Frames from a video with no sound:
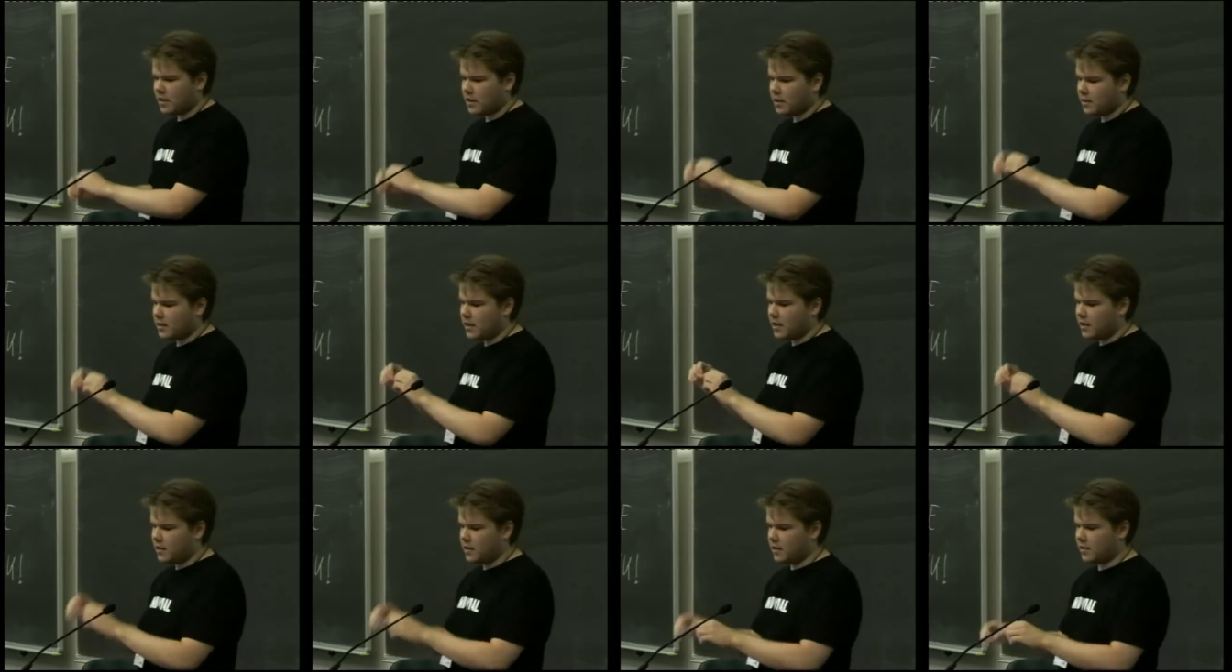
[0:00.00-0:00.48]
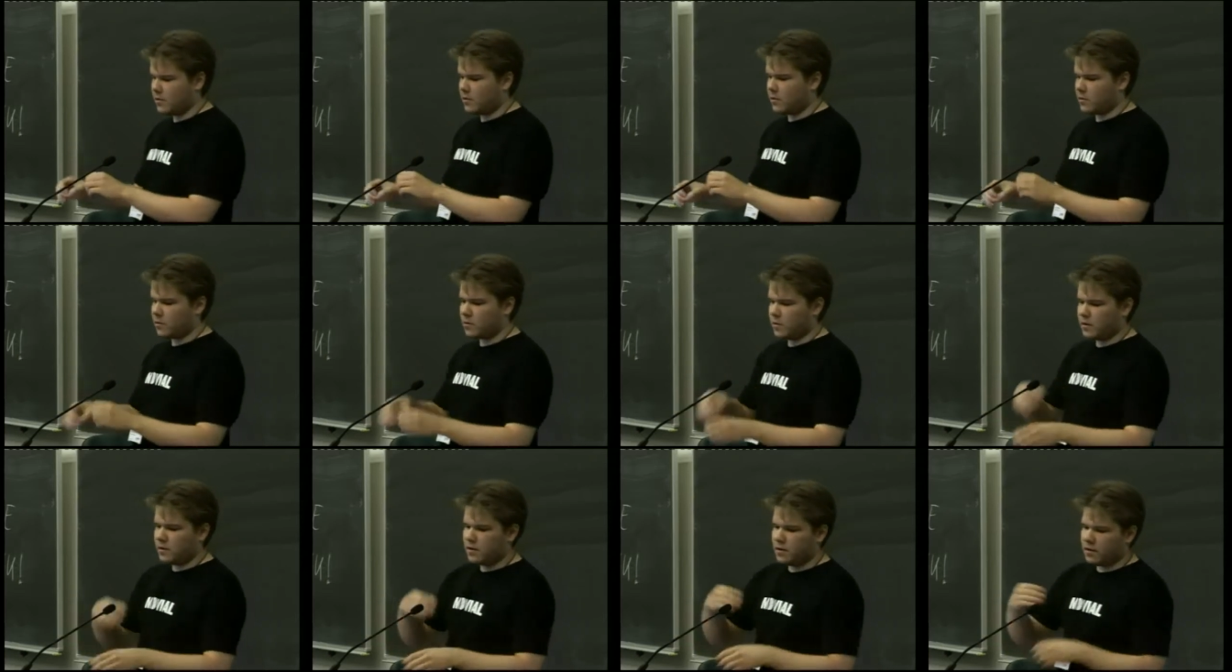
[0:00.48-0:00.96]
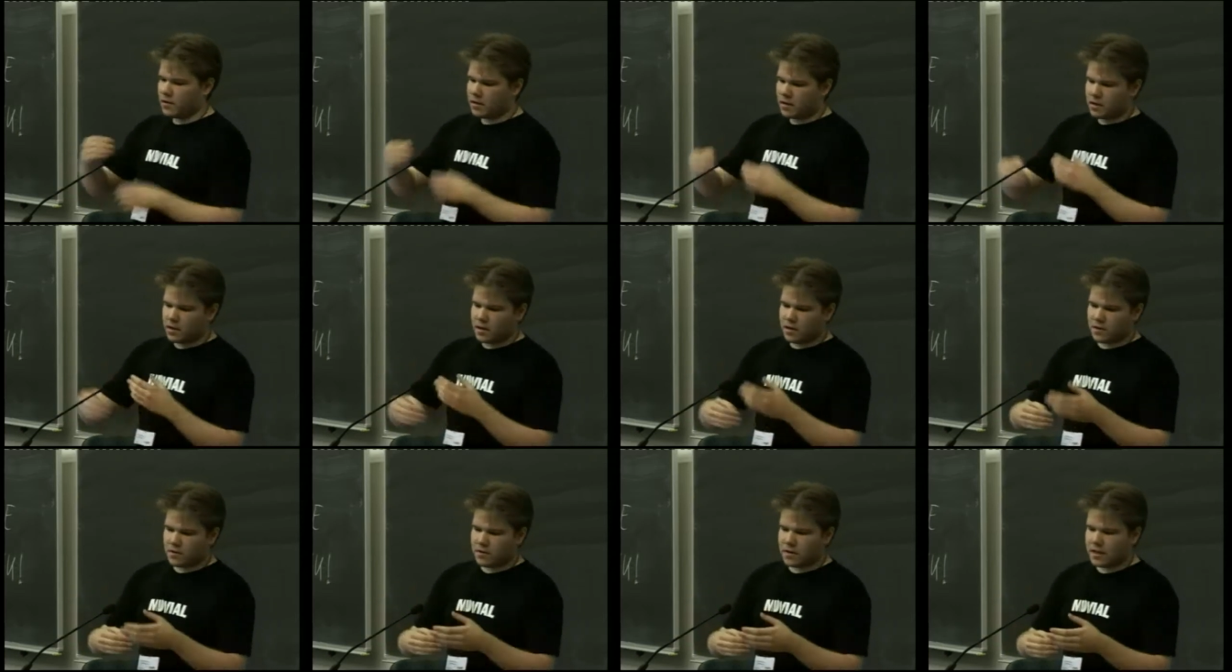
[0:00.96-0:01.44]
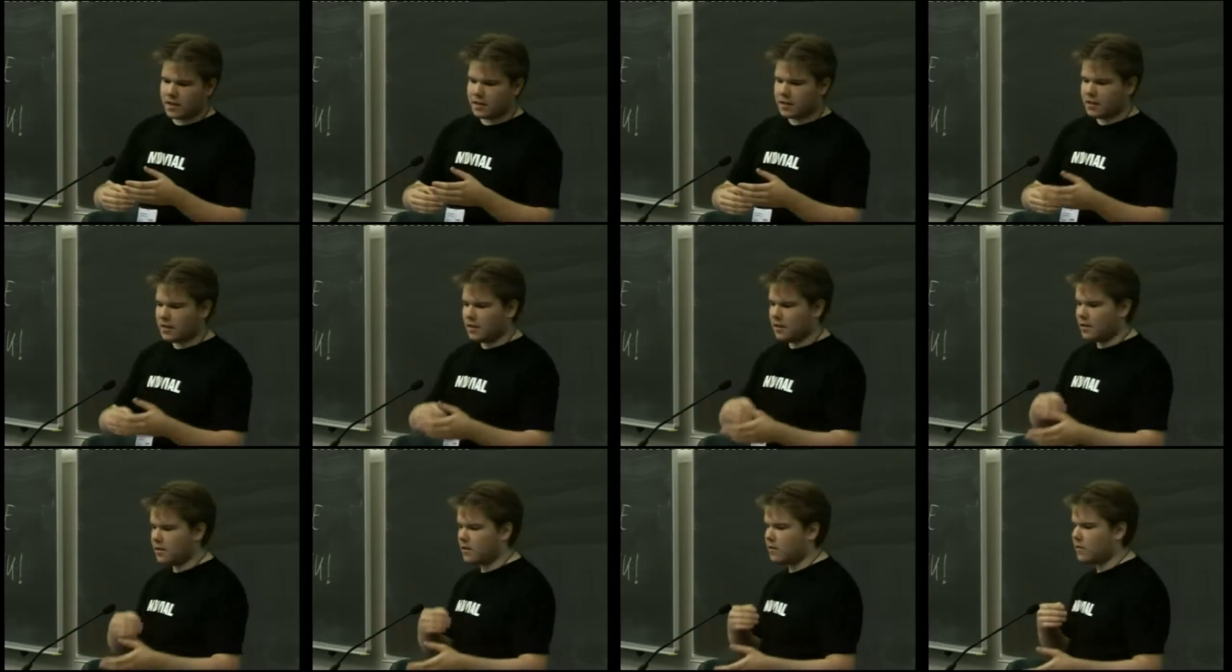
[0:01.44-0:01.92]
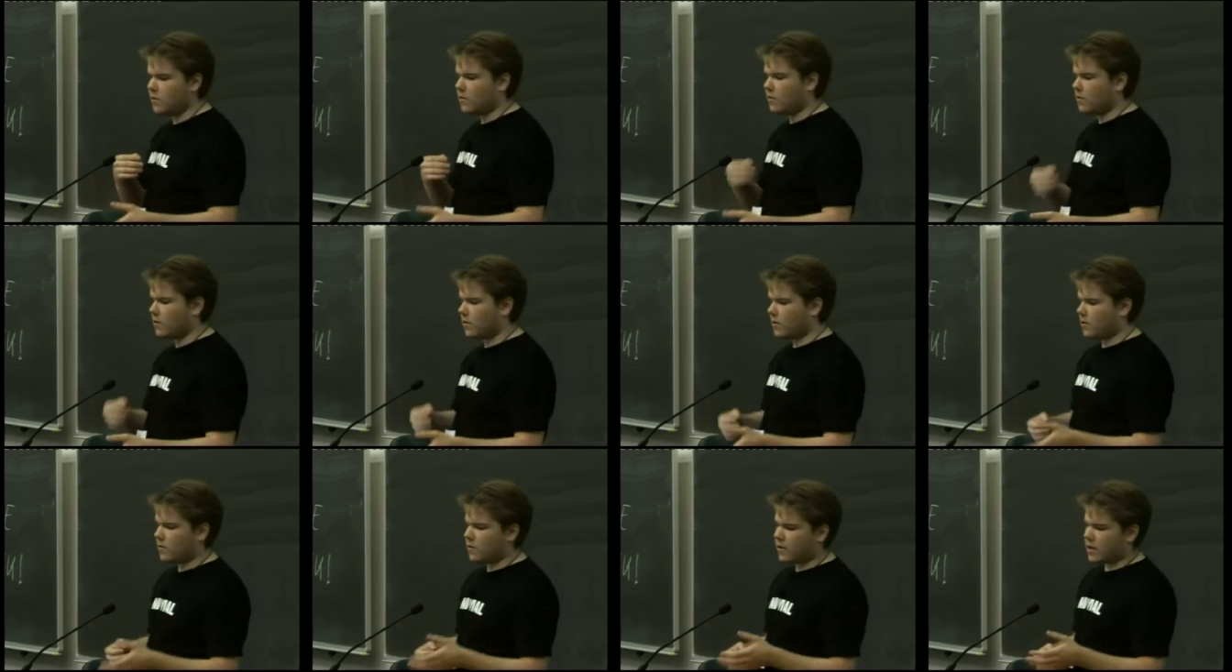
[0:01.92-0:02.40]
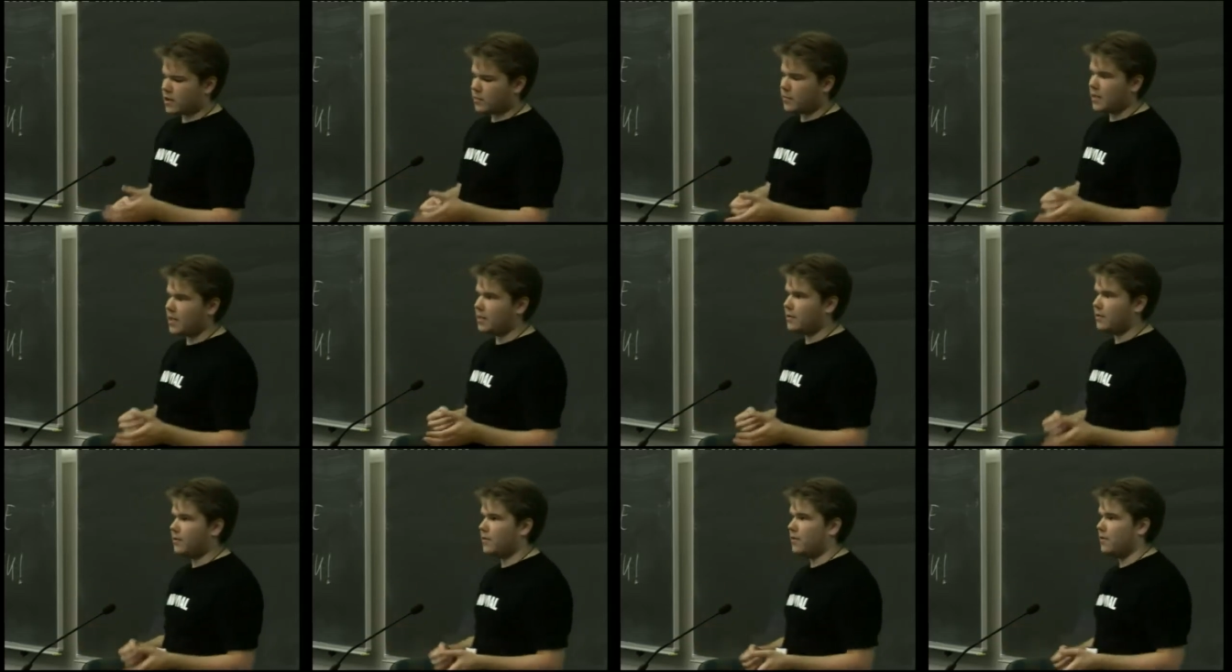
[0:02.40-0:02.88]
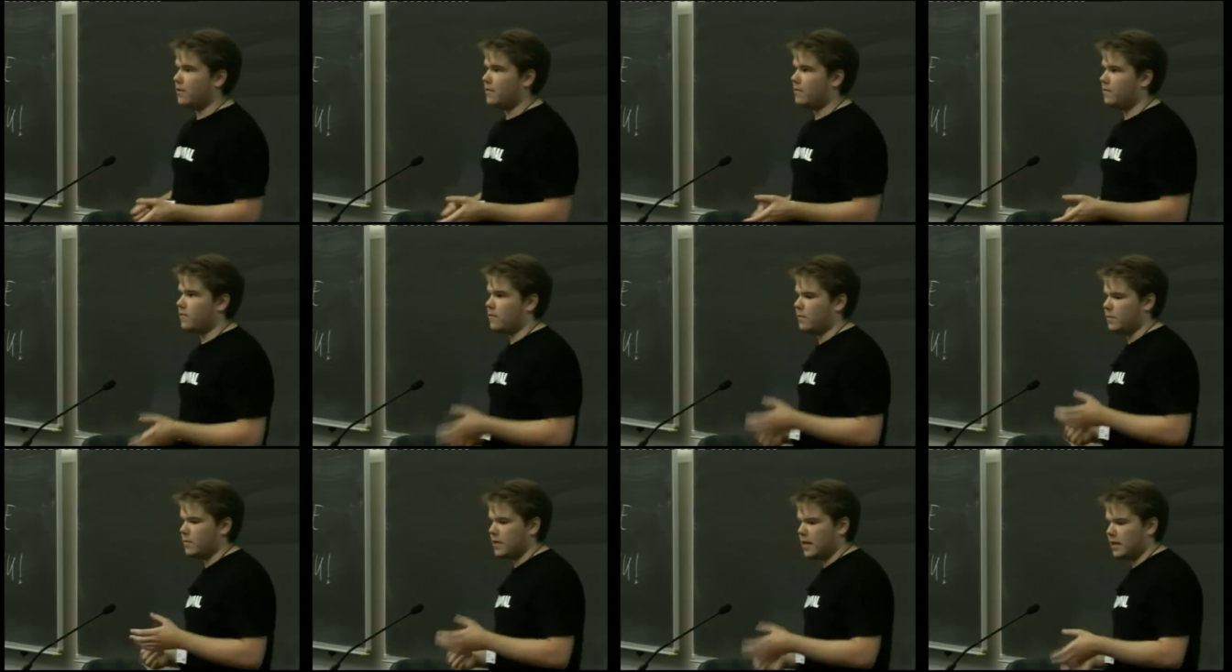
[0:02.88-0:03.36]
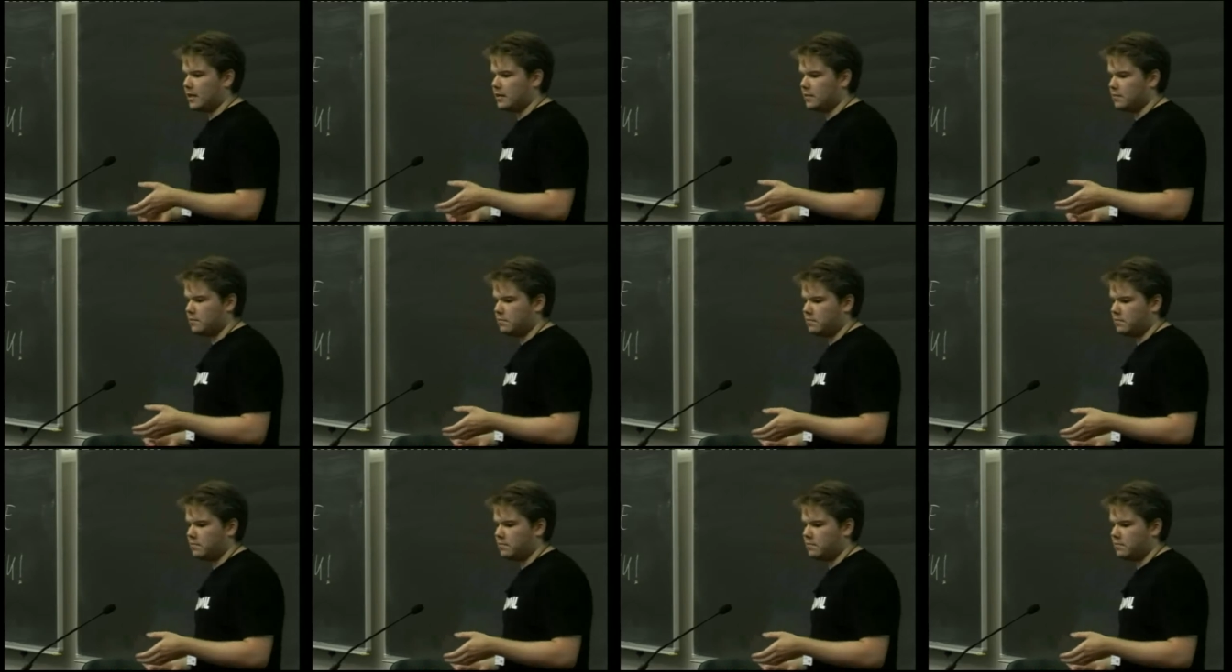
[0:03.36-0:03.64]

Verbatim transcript: then you could uh, calculate the cor correct build order from that.